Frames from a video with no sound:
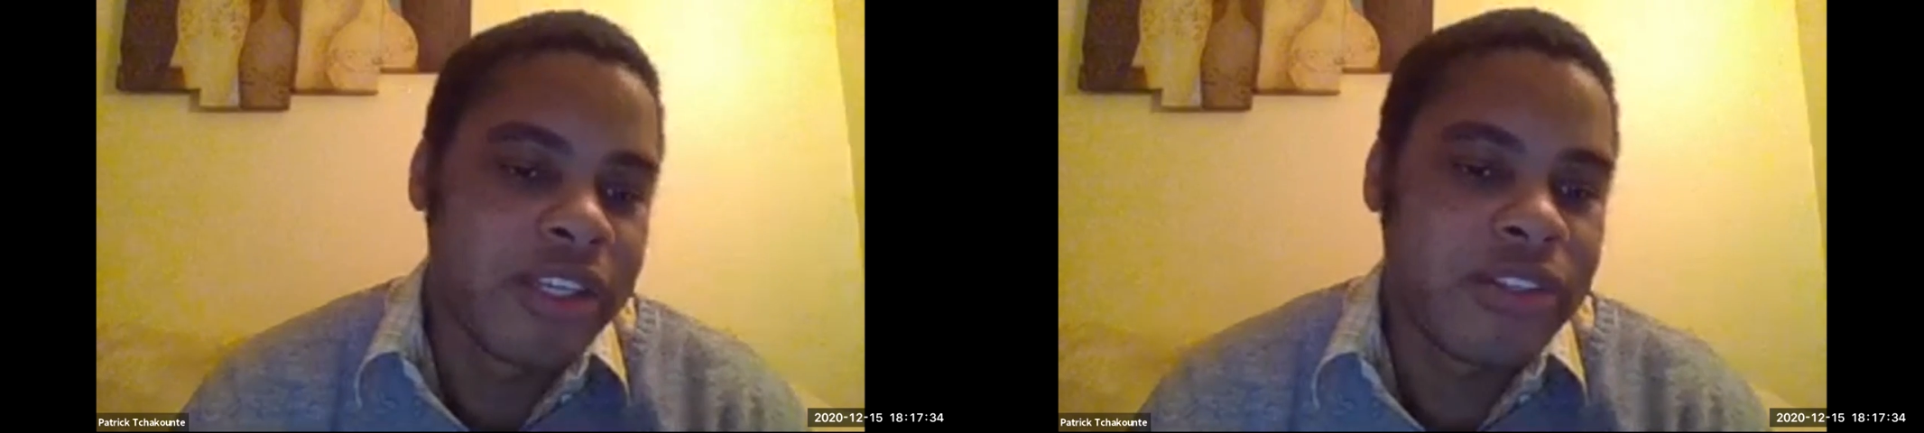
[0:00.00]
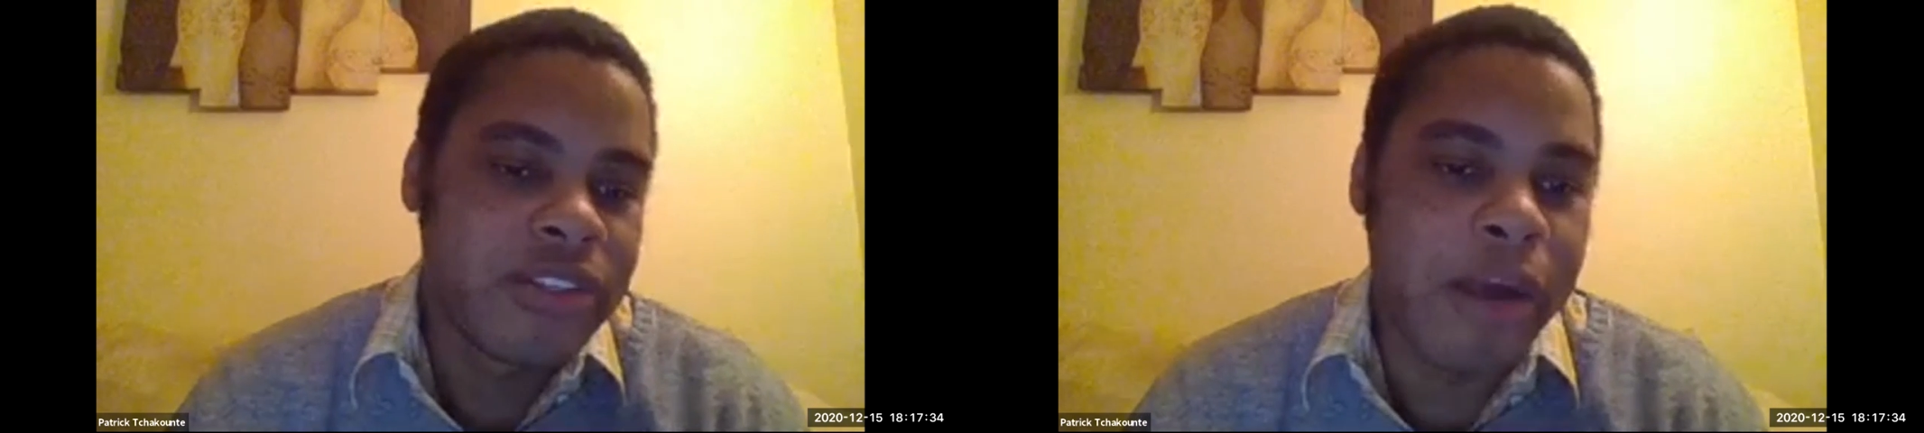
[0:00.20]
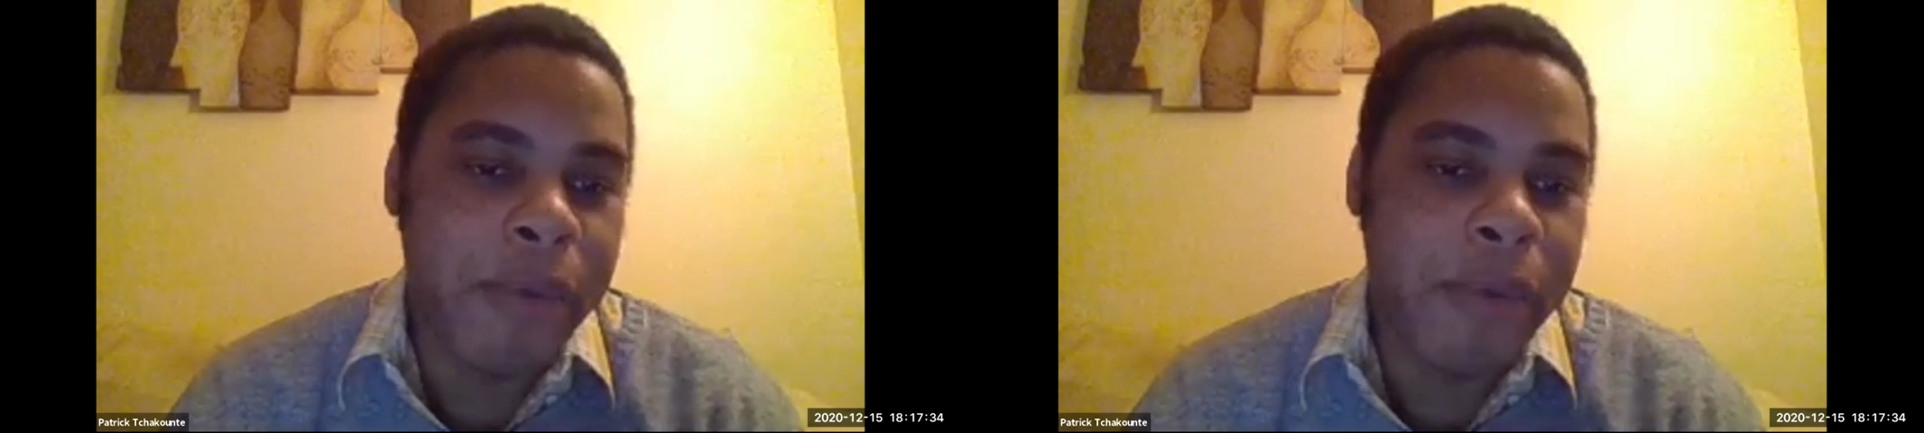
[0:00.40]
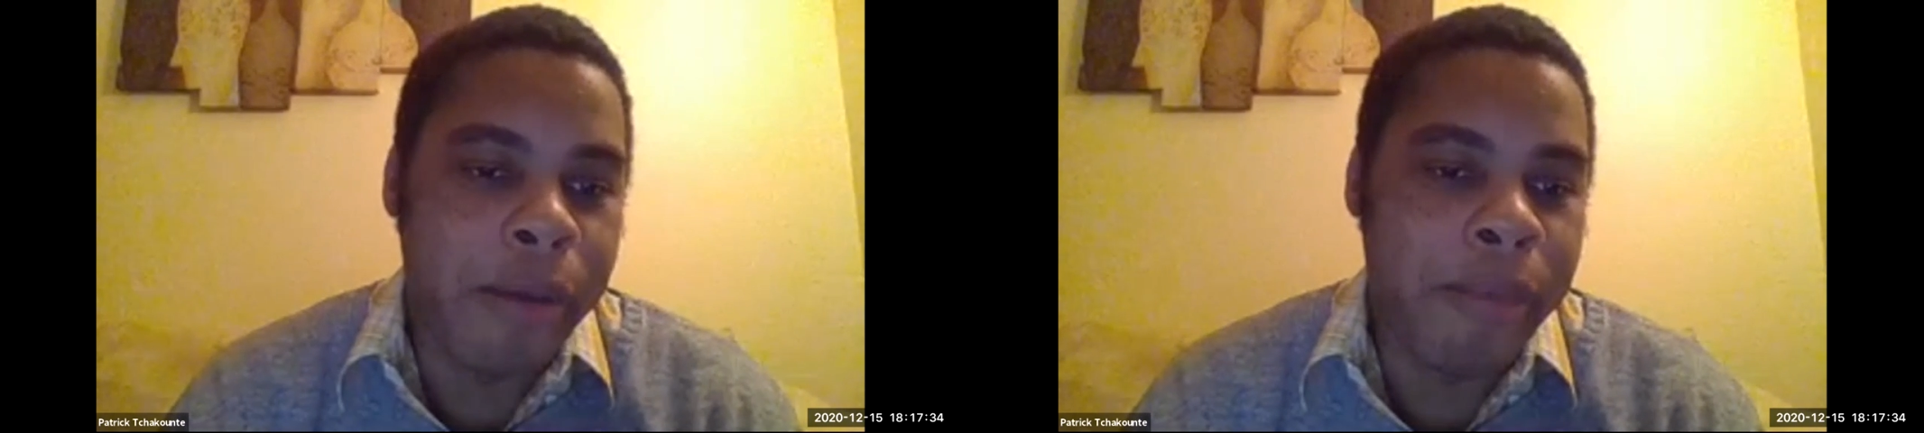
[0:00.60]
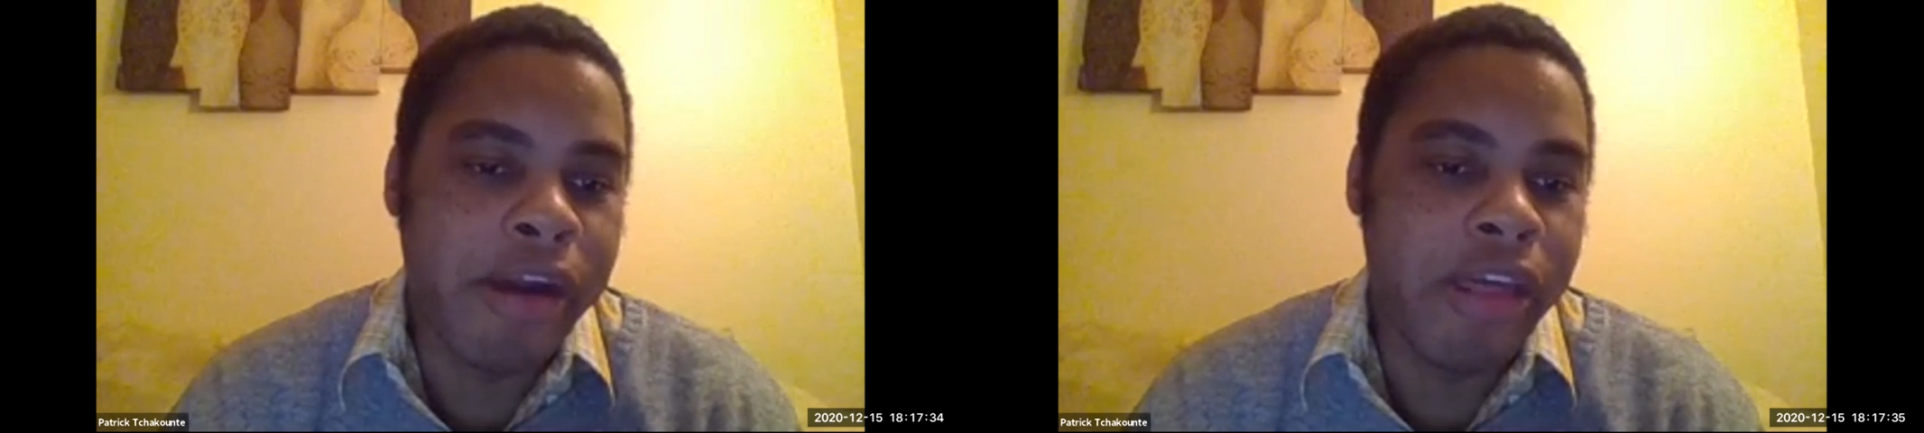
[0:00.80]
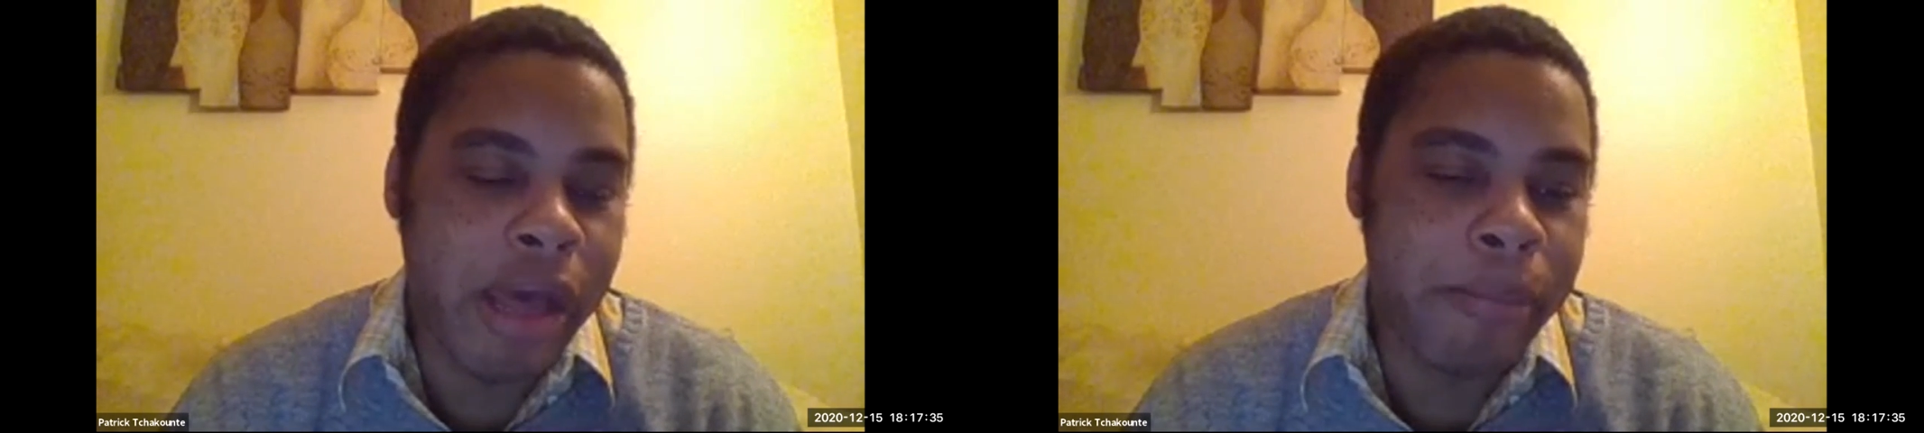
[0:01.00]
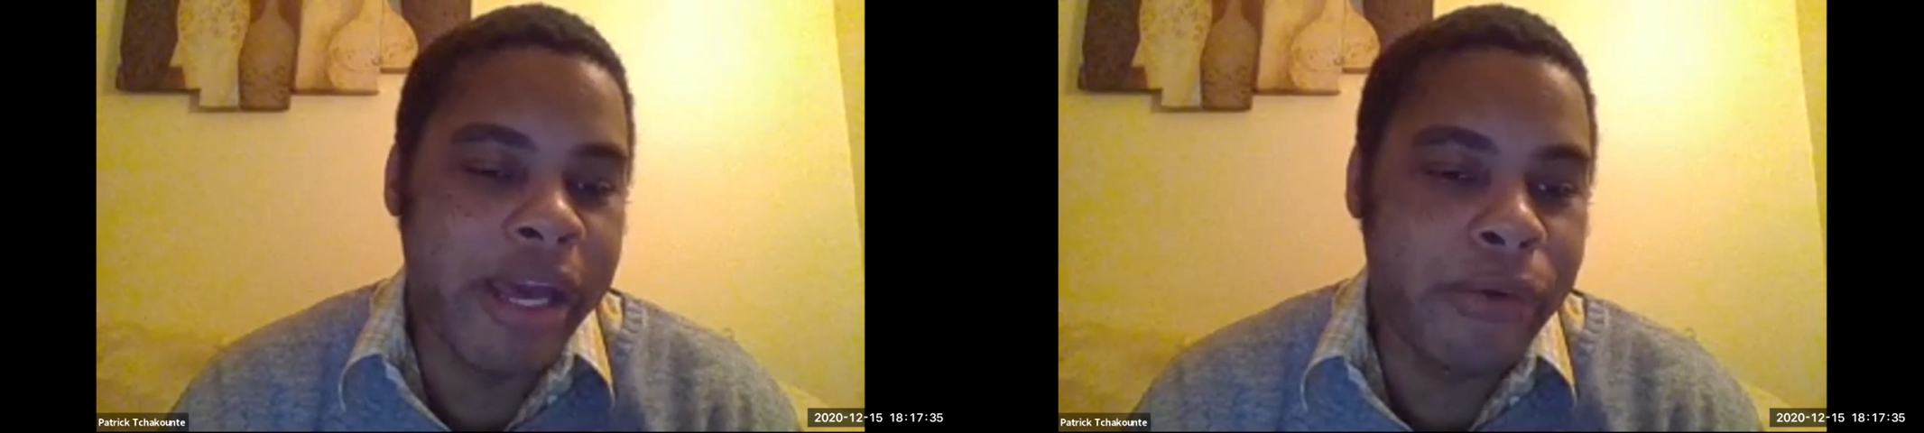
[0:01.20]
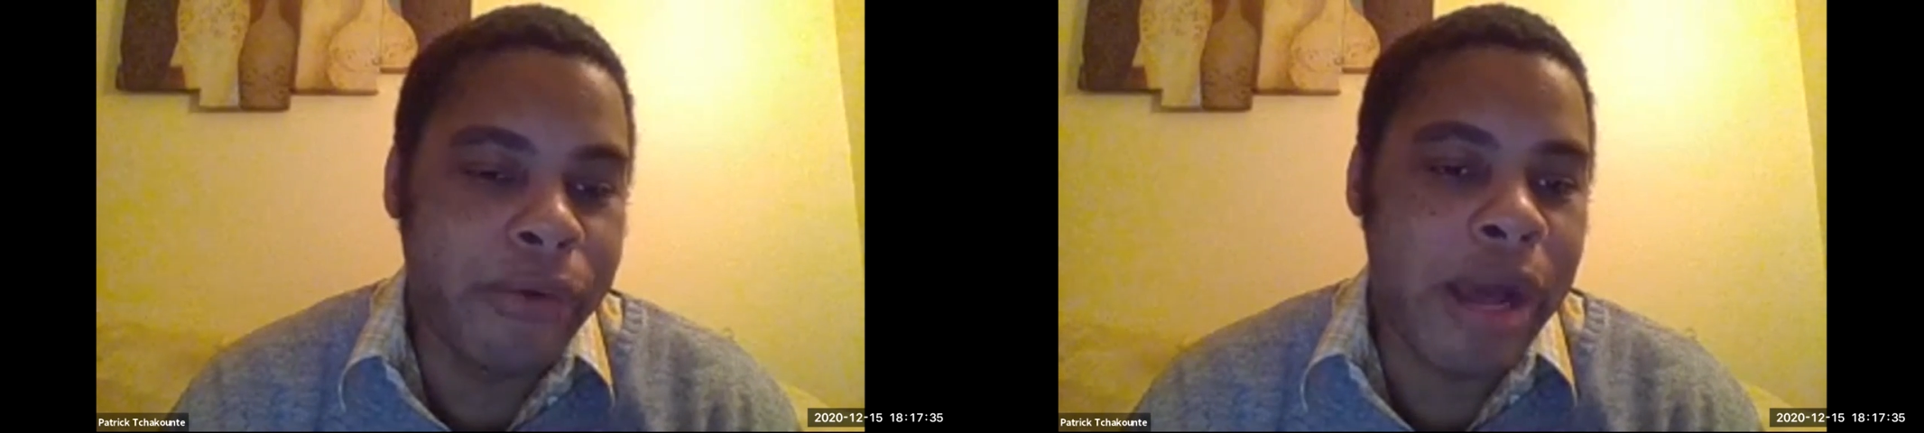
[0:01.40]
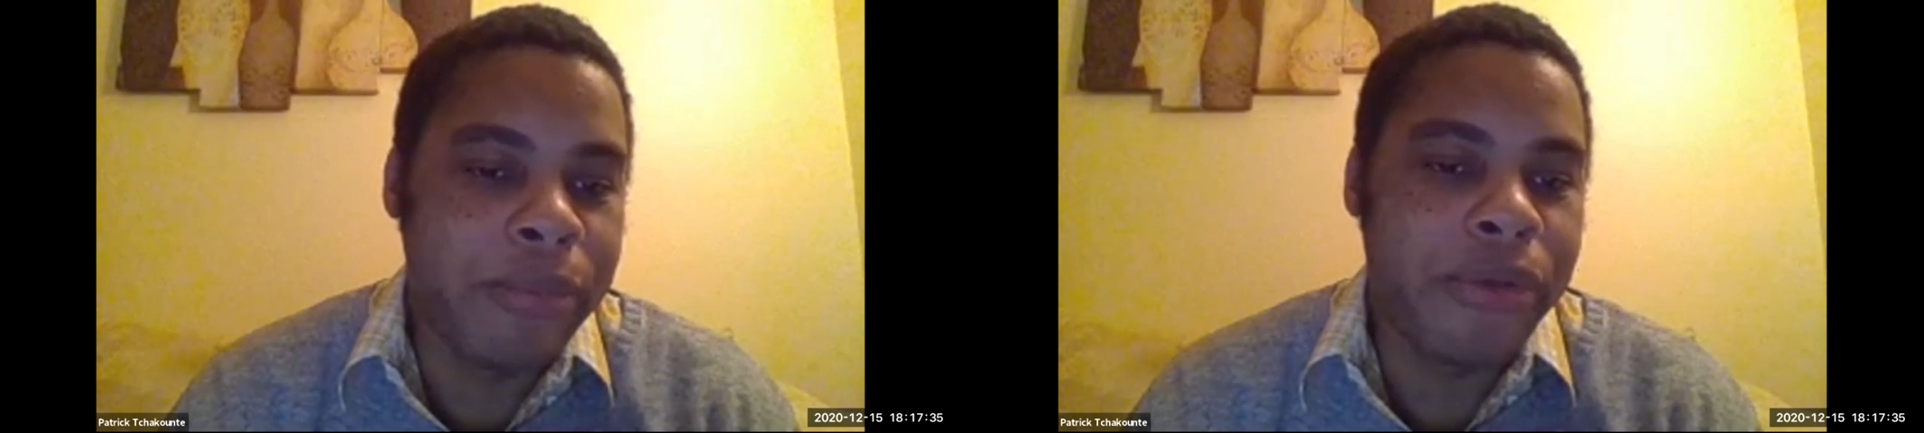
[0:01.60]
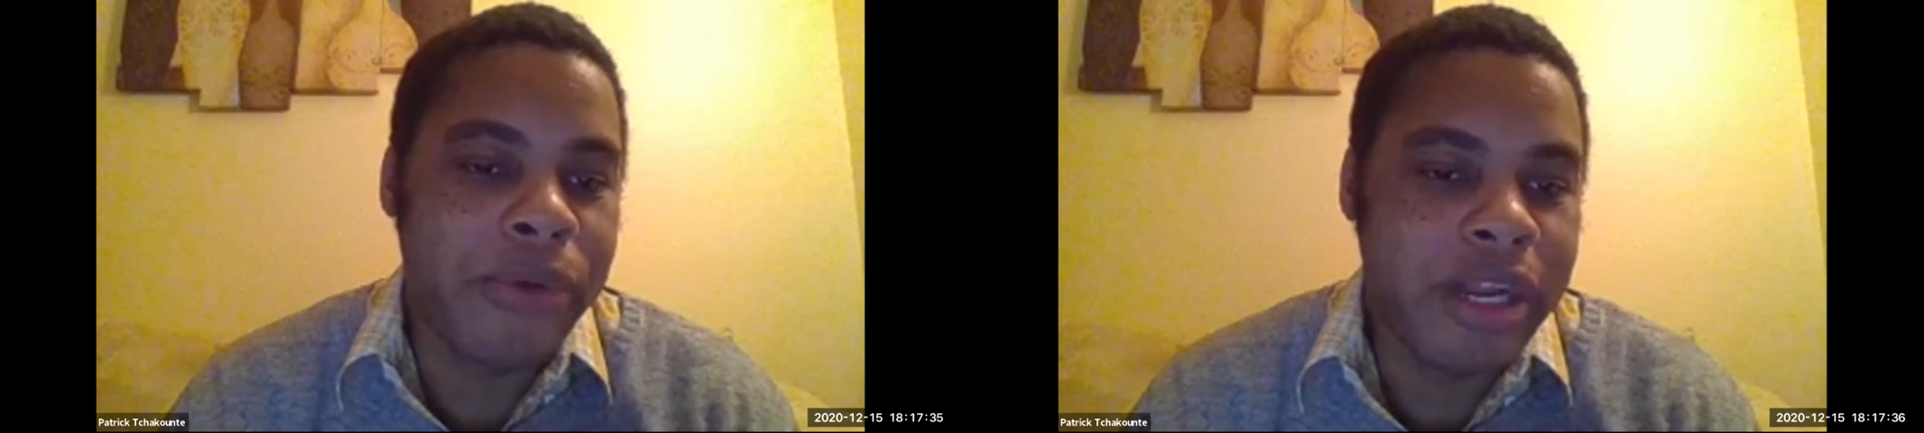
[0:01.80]
So I might
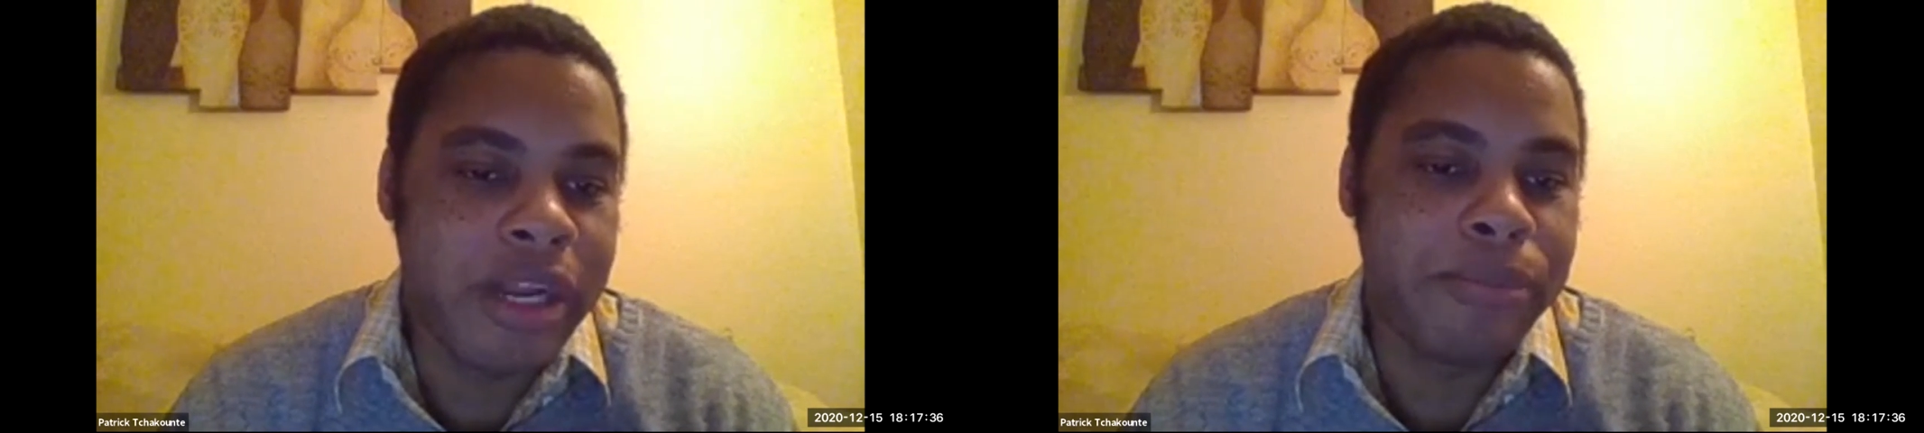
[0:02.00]
grab the Ready